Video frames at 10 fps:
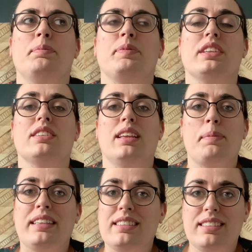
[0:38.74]
So
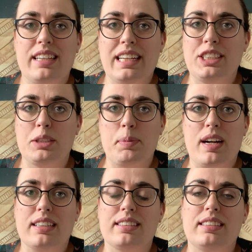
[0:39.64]
lament is an ancient
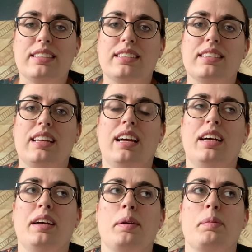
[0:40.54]
practice.
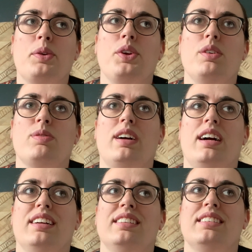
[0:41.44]
You
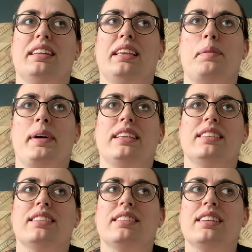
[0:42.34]
find
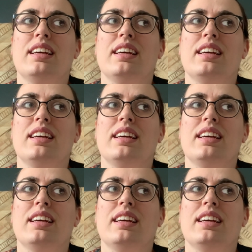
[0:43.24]
lament